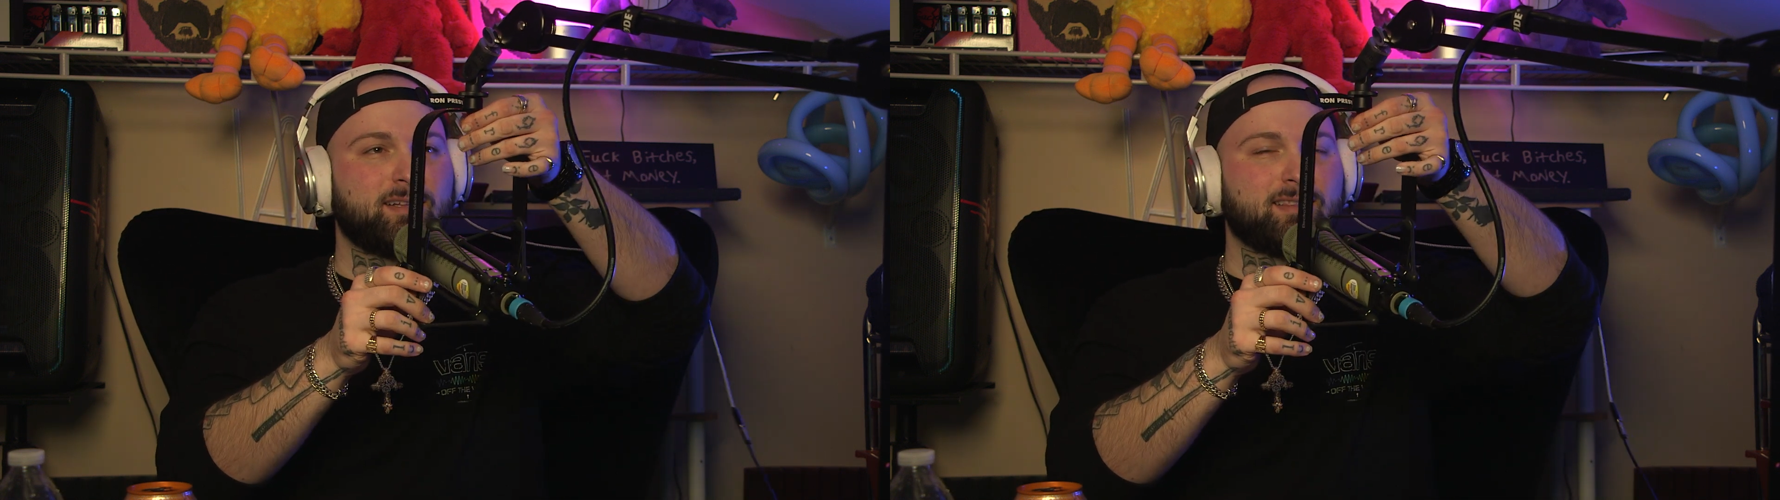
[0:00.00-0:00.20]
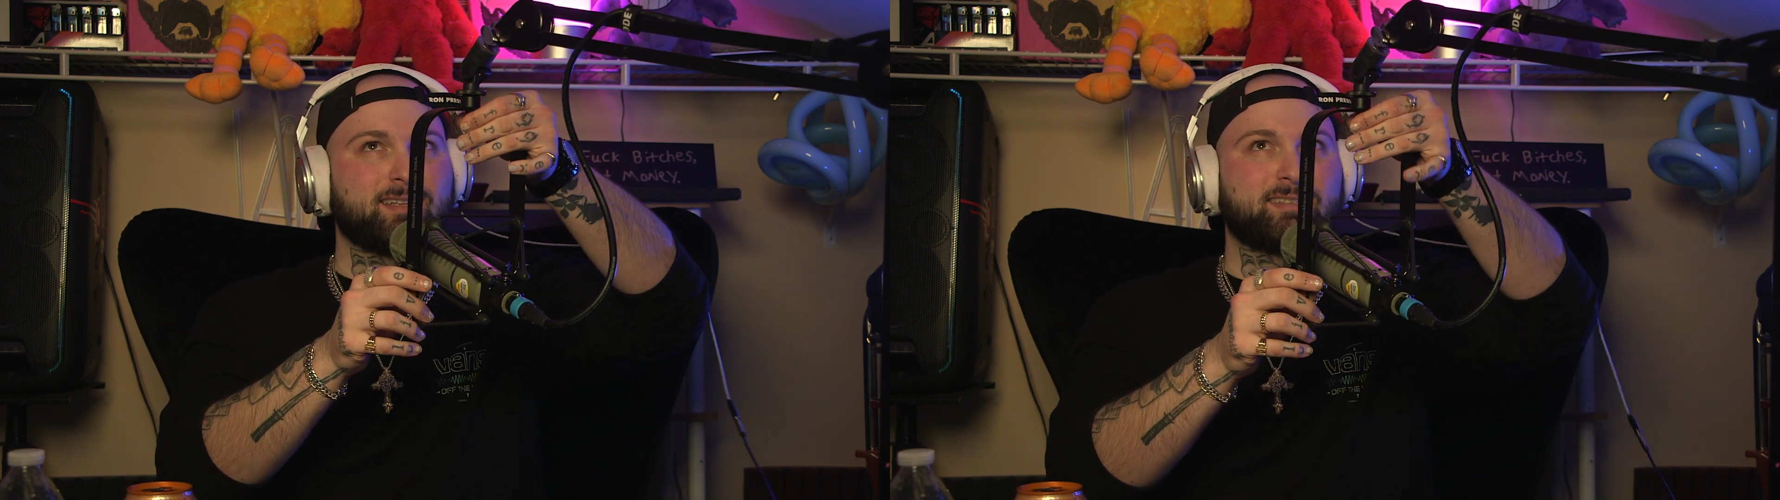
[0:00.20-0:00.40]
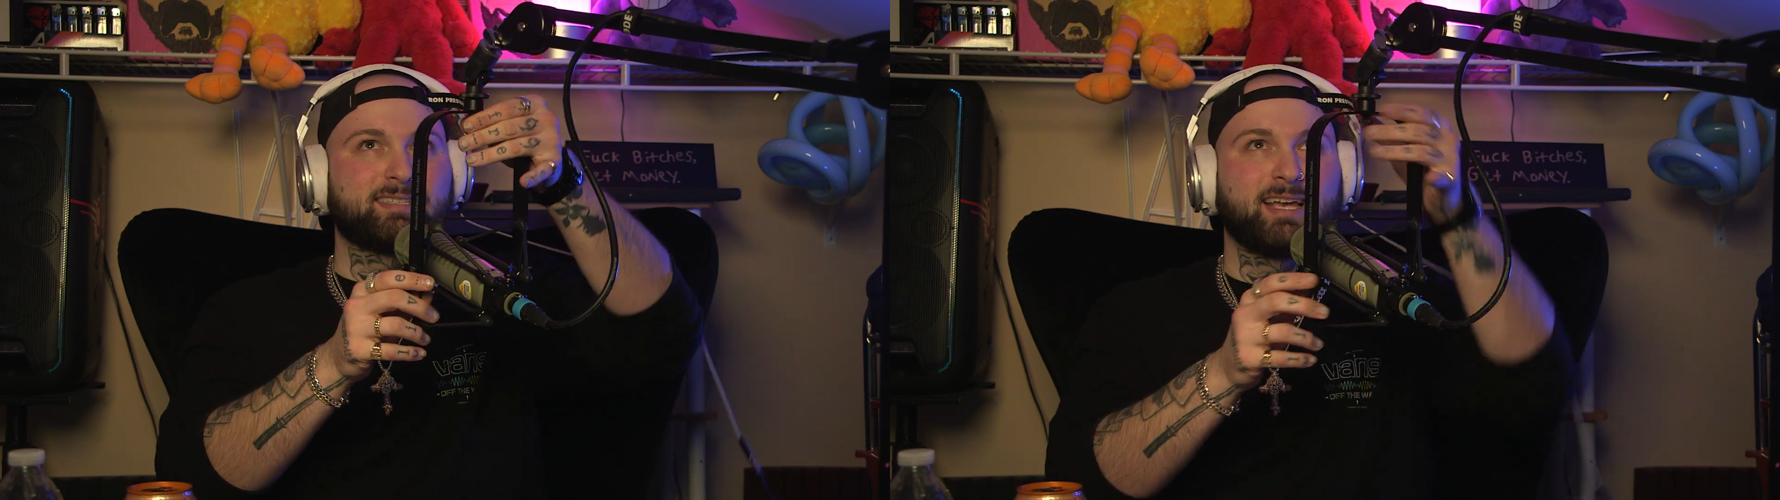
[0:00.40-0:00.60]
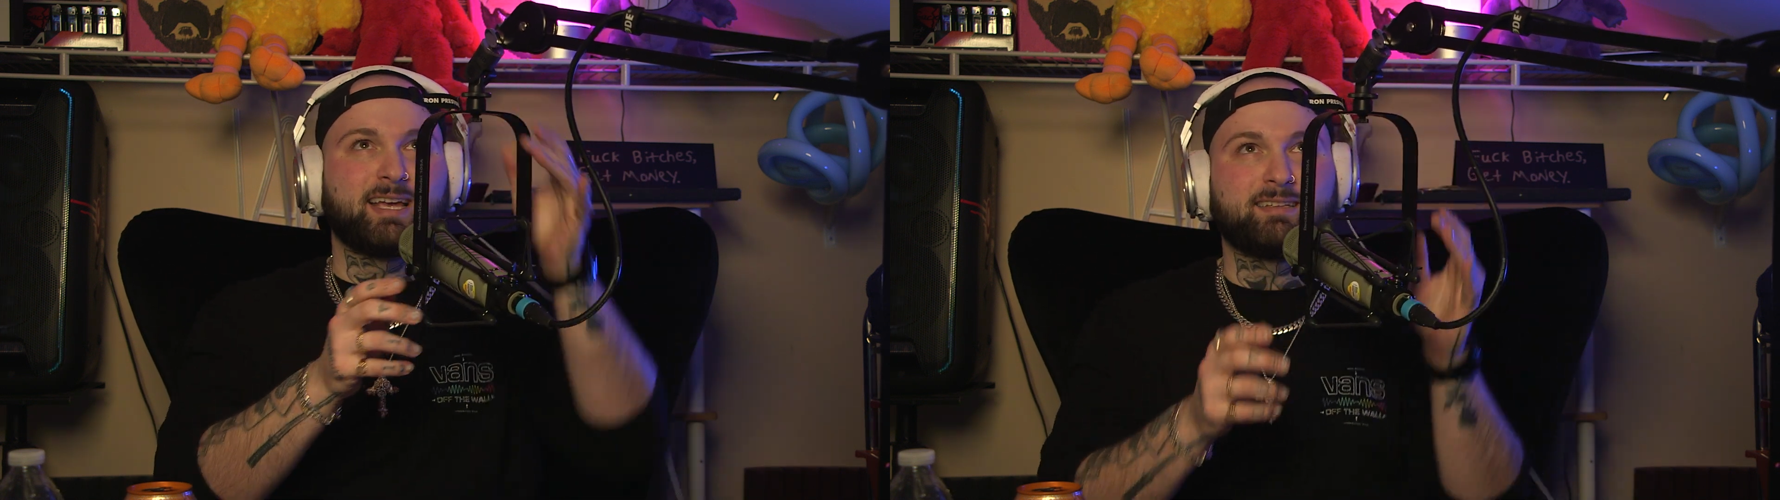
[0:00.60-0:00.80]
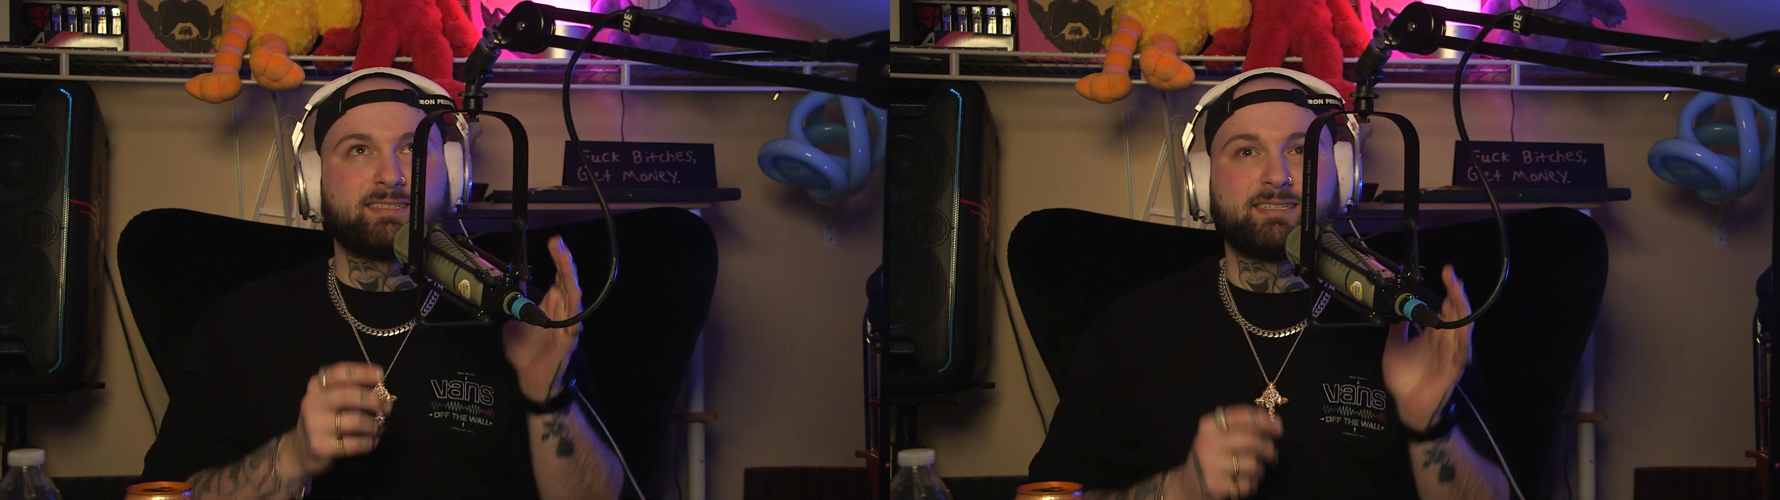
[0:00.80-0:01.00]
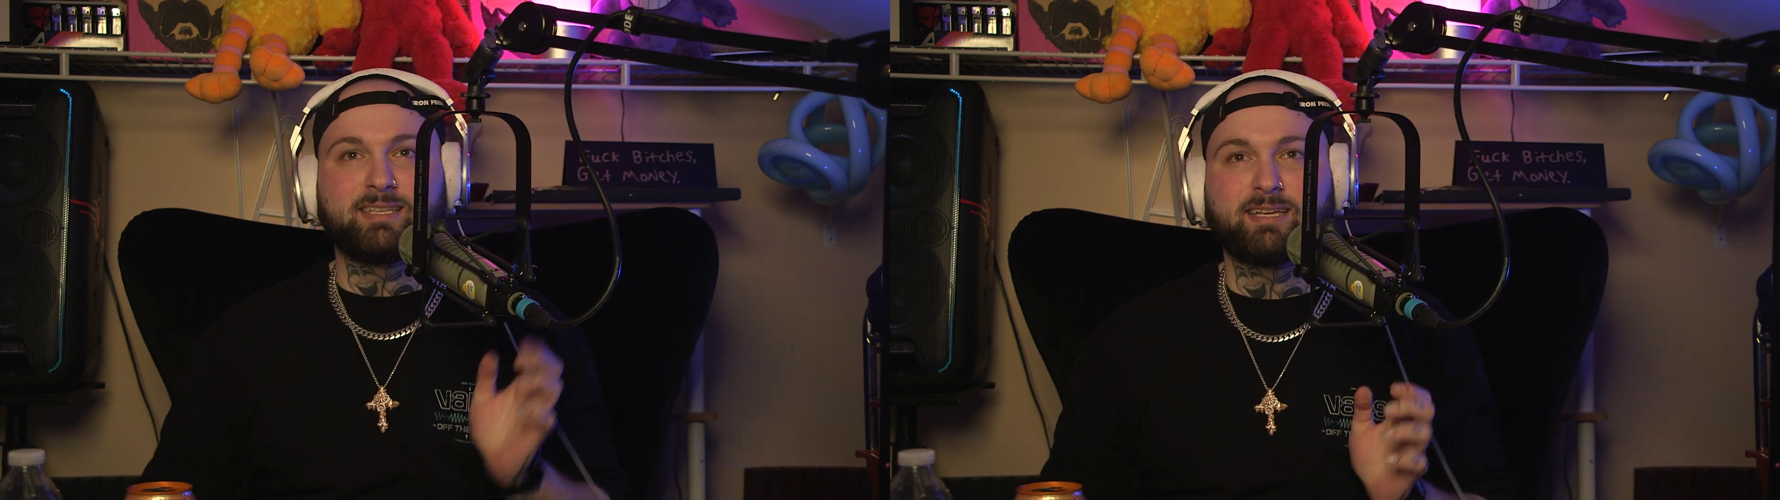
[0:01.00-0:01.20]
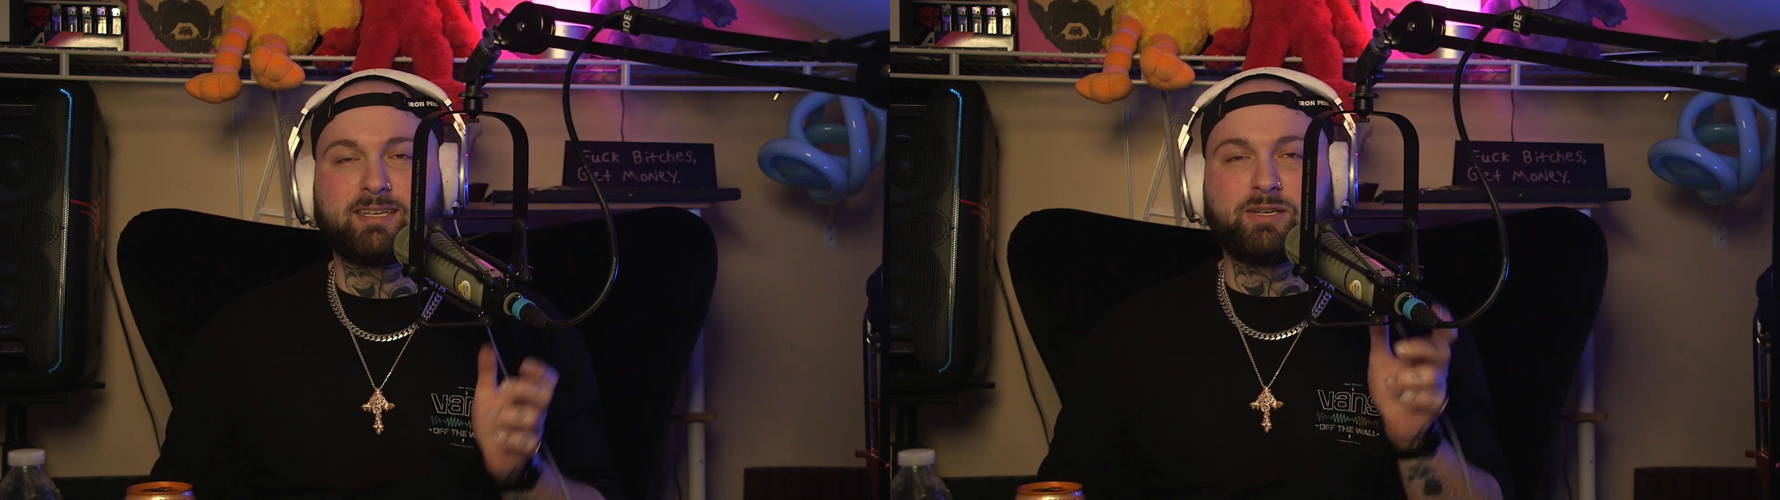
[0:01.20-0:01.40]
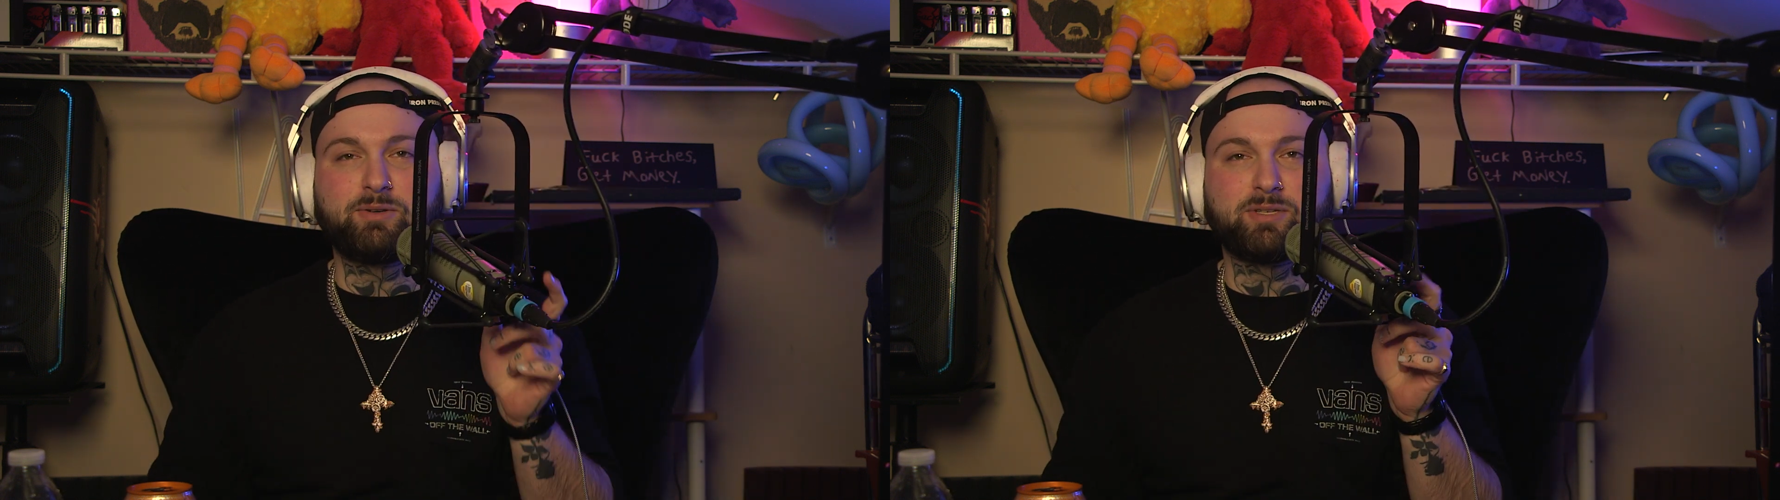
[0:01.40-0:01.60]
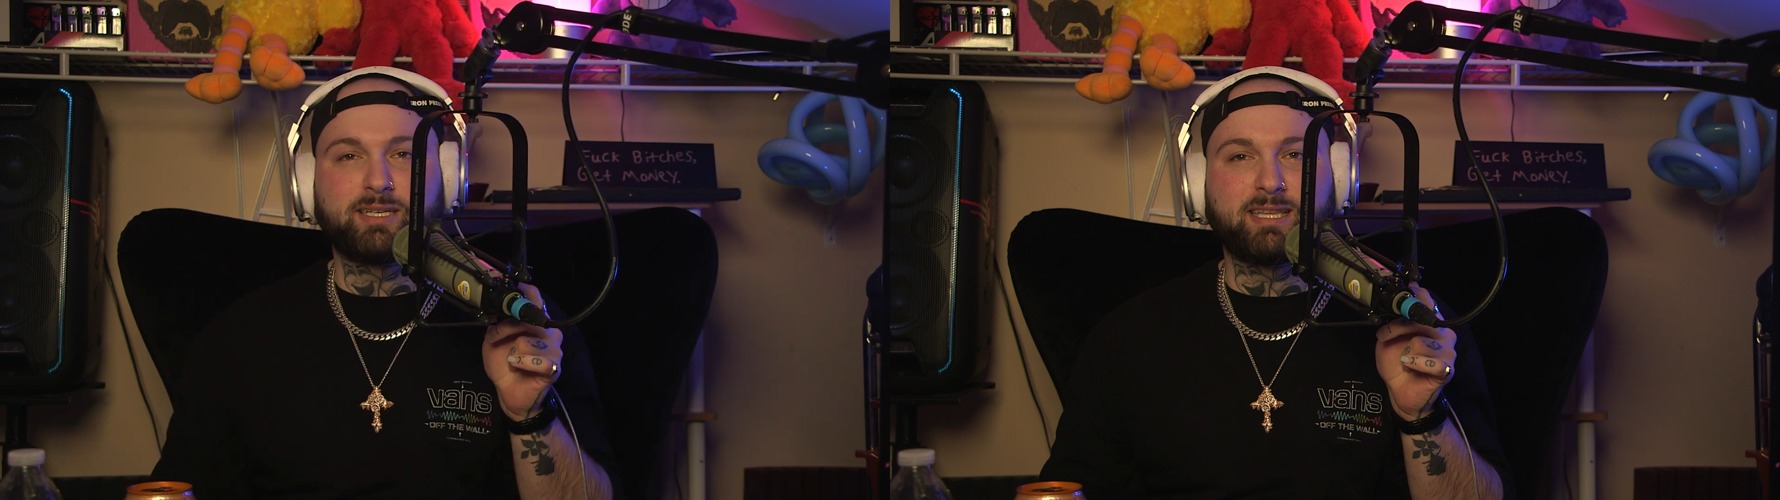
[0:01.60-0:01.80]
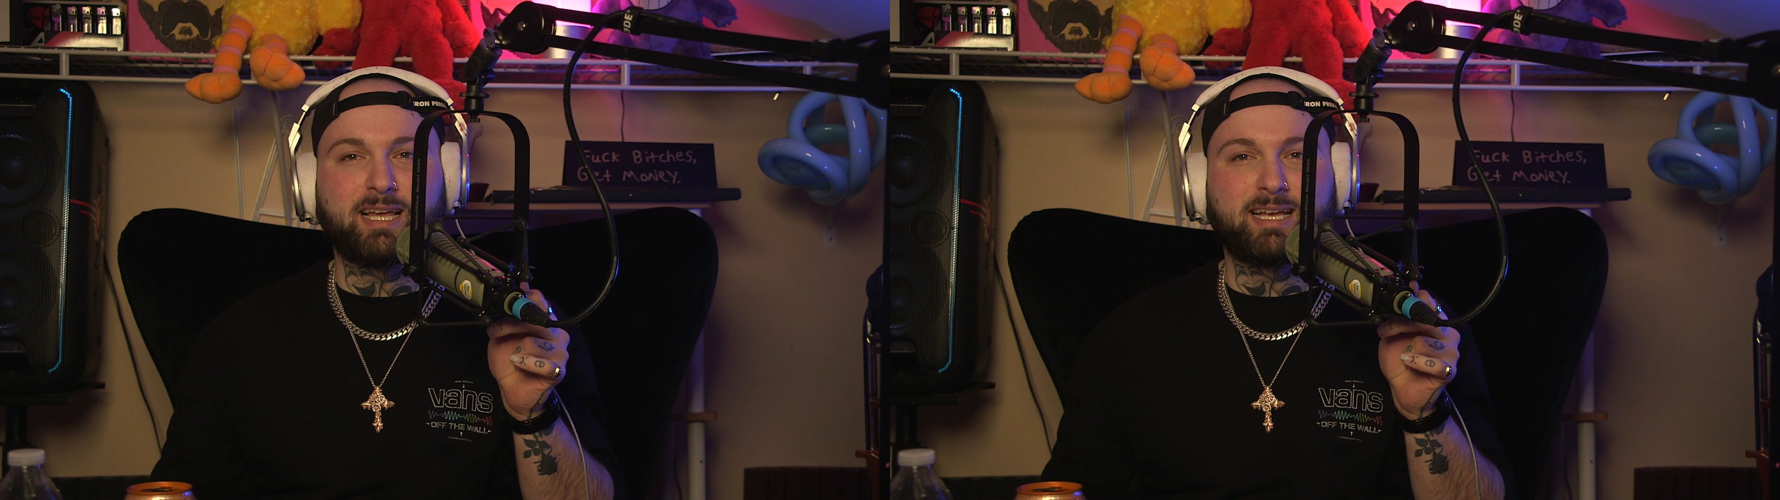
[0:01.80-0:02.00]
let's say, let's see, like usually
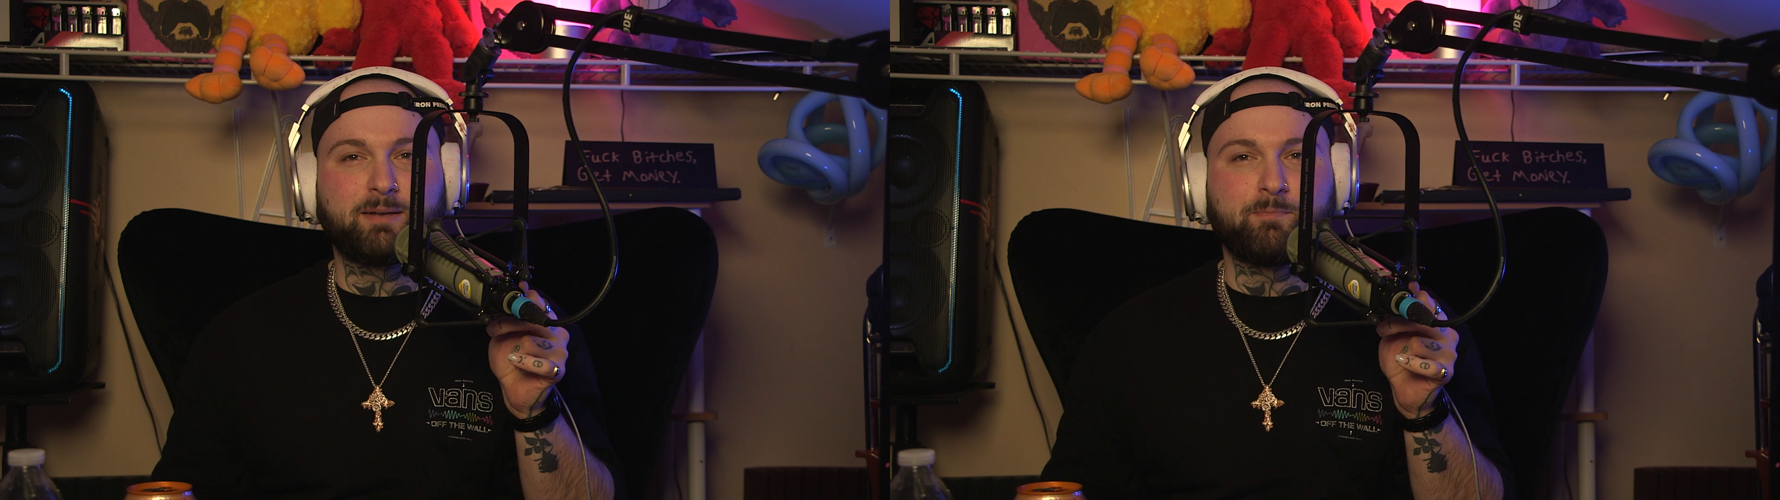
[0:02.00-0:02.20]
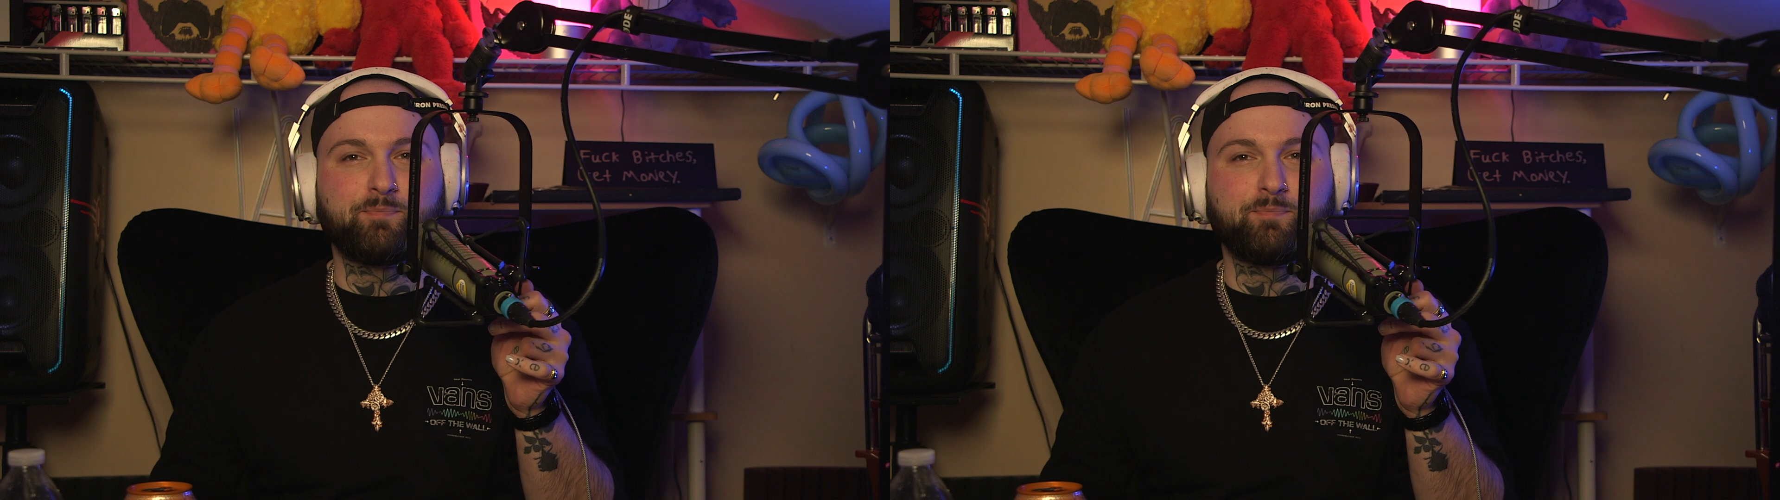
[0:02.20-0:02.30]
at like